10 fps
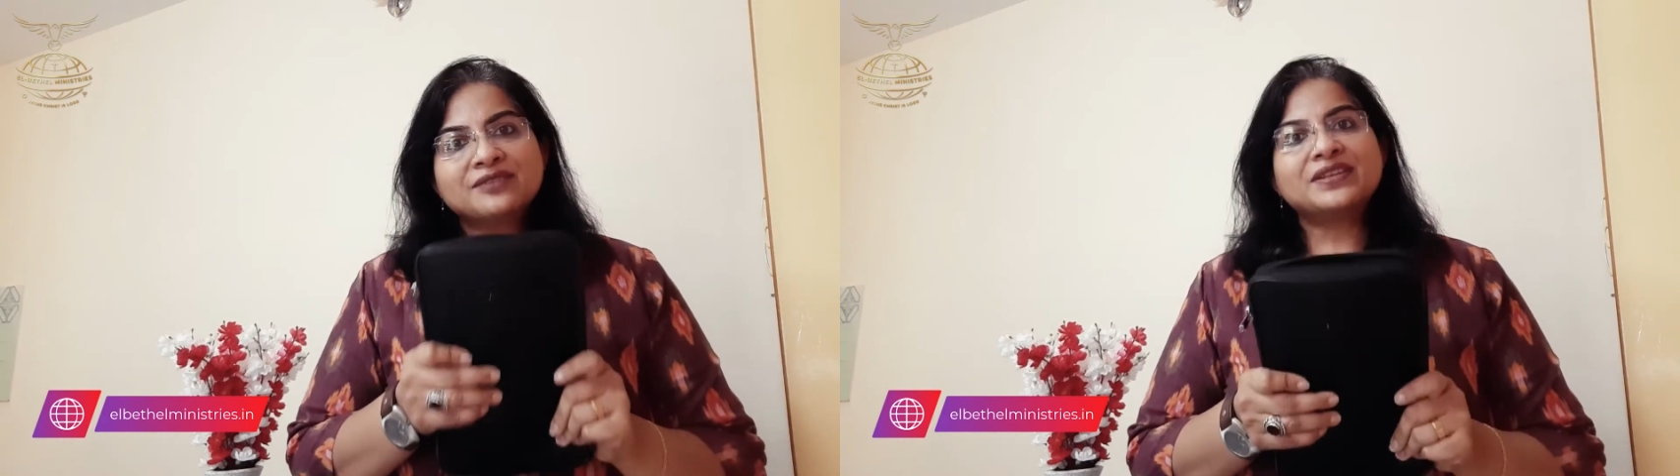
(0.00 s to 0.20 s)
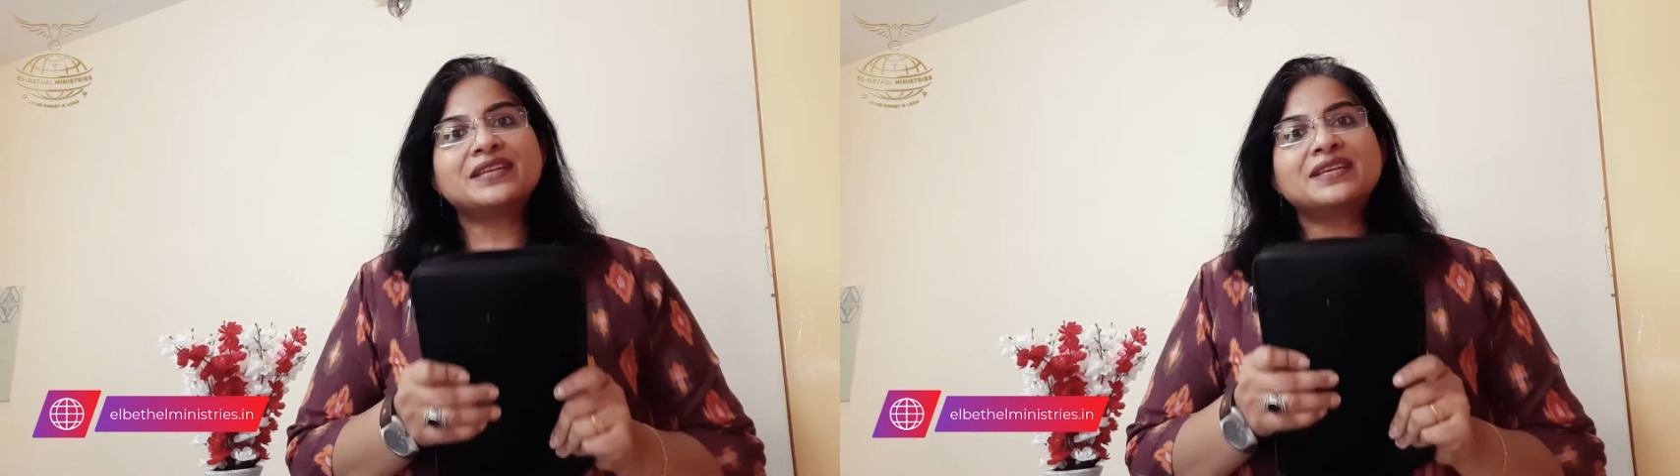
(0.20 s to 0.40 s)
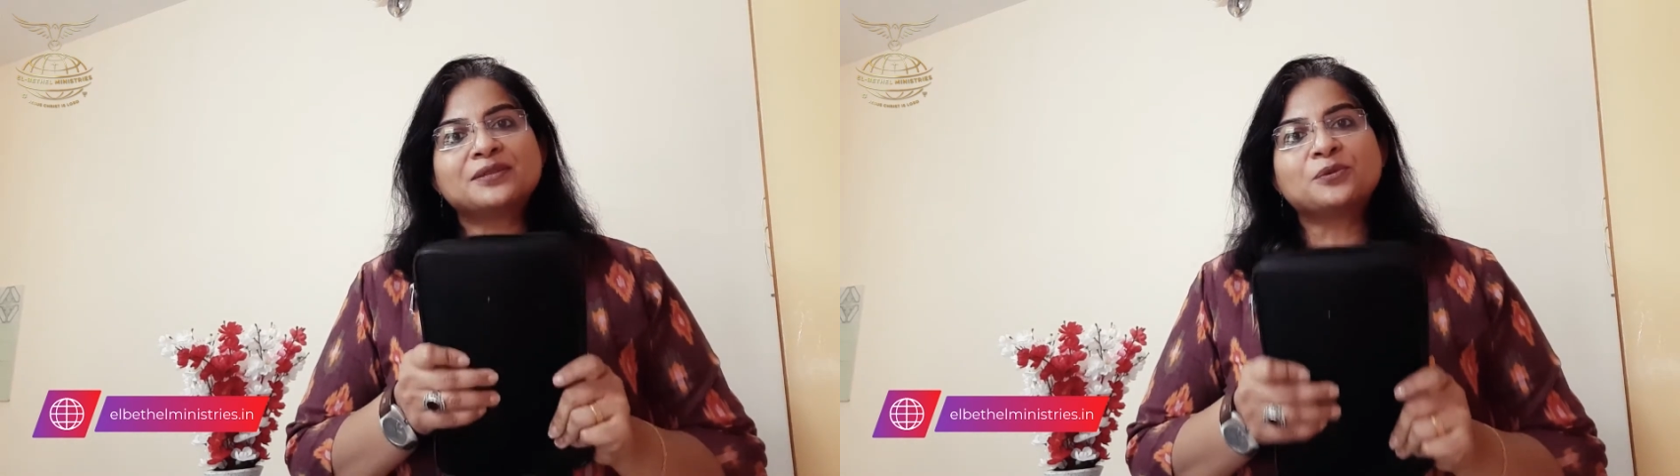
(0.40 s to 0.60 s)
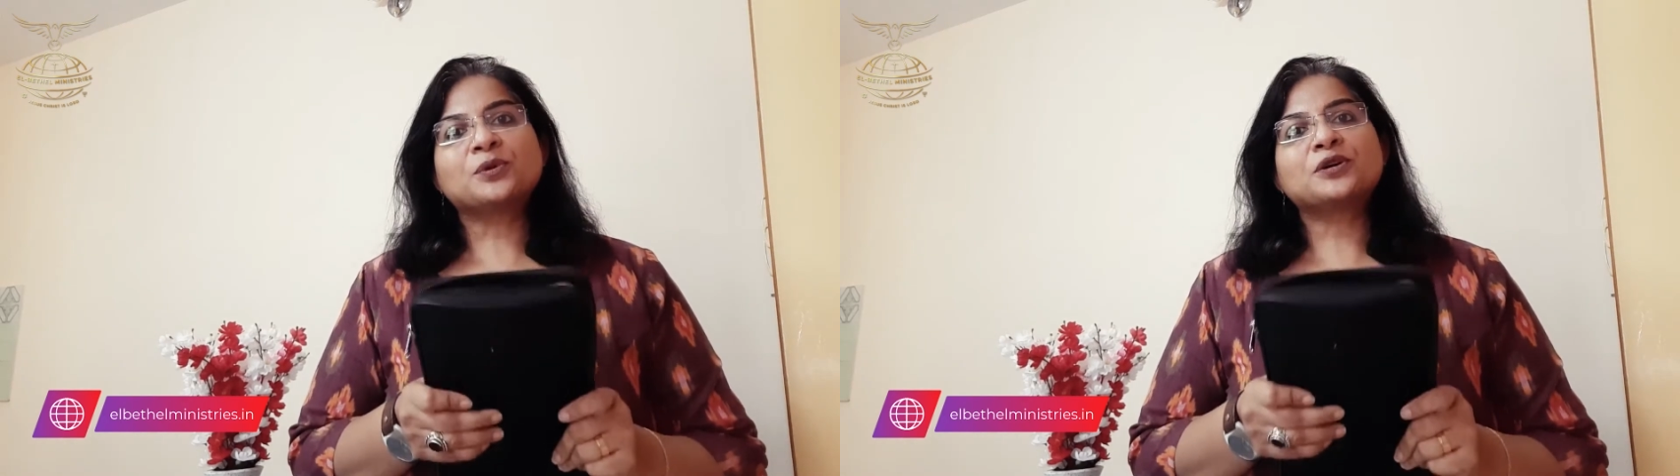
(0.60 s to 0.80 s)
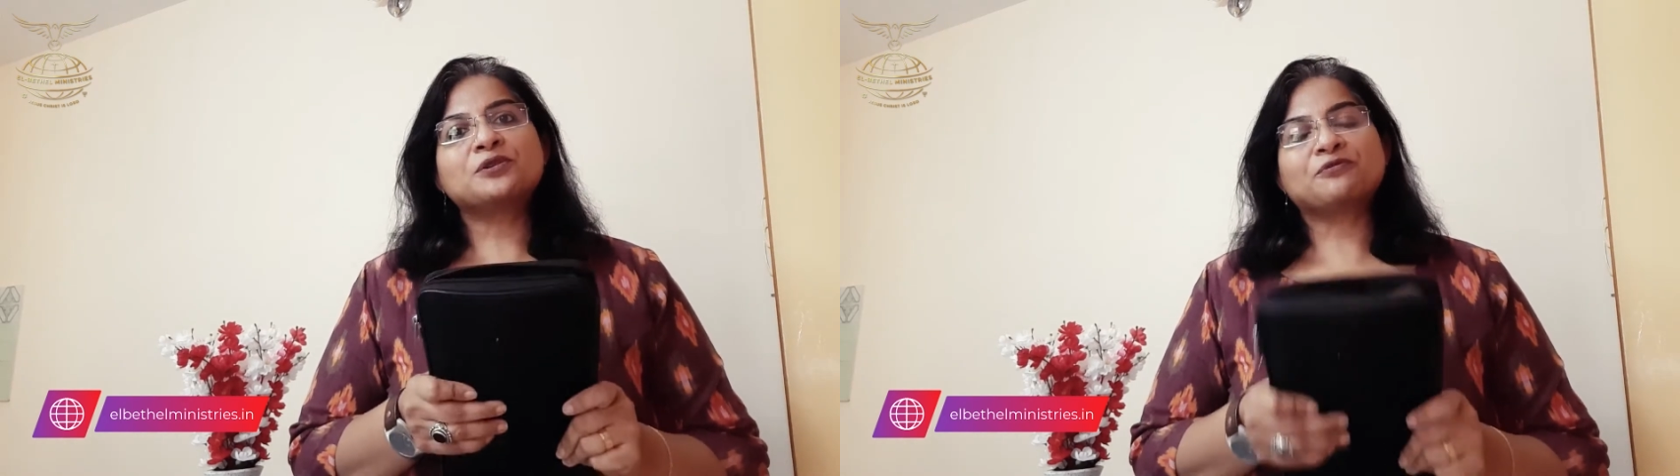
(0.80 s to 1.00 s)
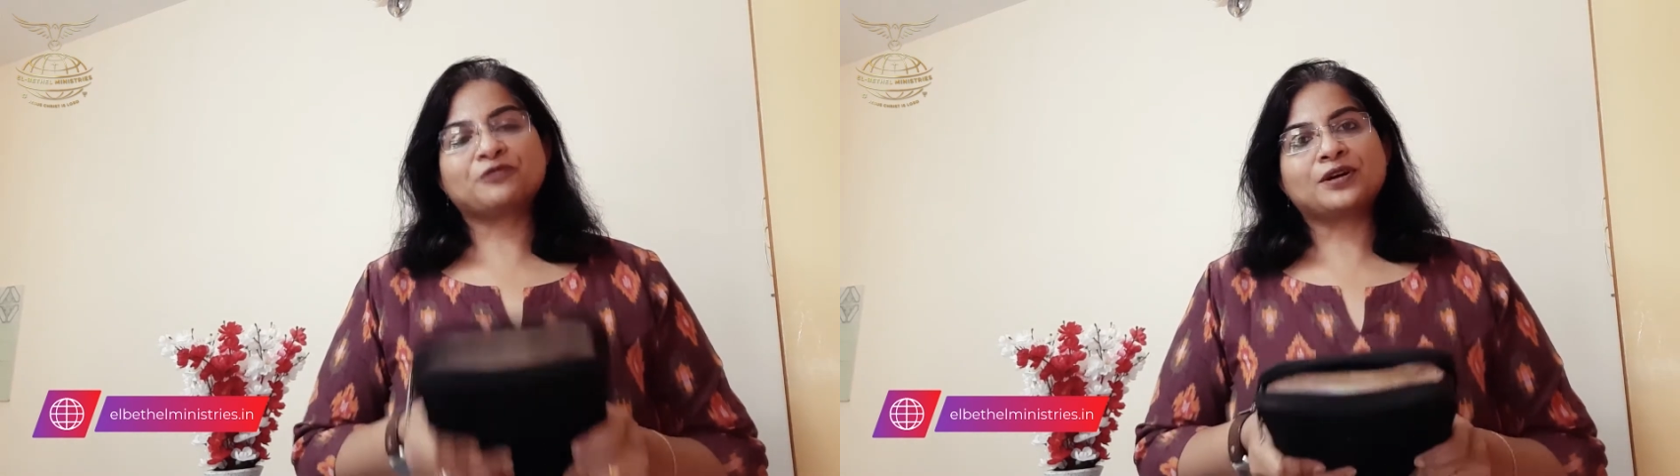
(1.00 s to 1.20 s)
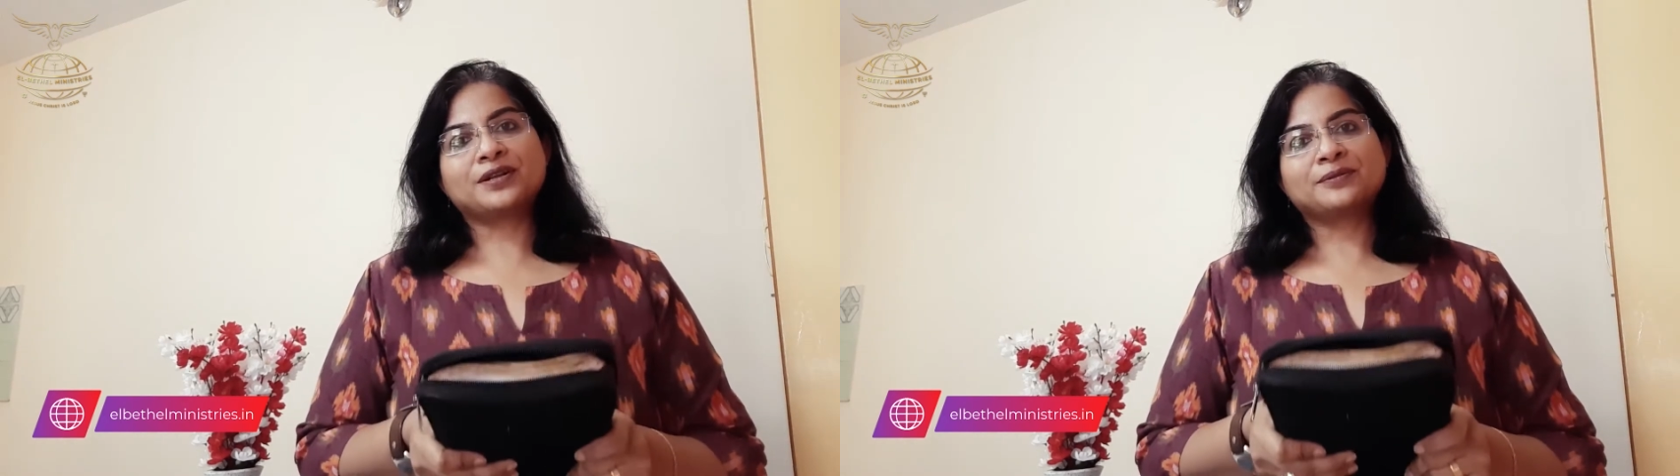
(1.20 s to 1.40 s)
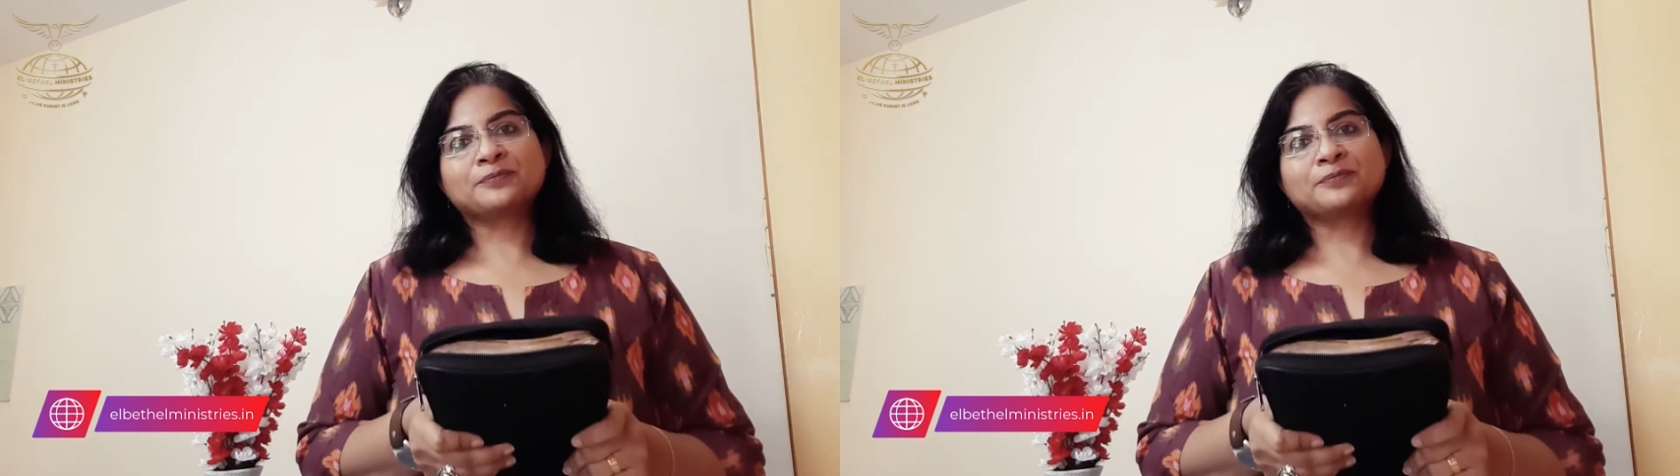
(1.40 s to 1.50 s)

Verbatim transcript: reading the Word of God.